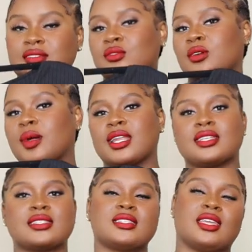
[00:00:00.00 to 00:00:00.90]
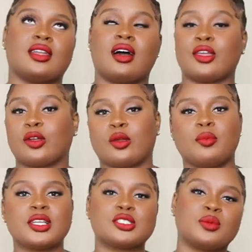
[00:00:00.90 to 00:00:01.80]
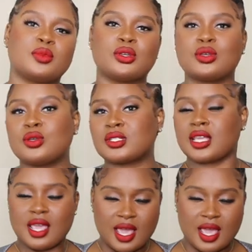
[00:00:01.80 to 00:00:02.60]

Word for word: so nobody is seeing all your unmentionables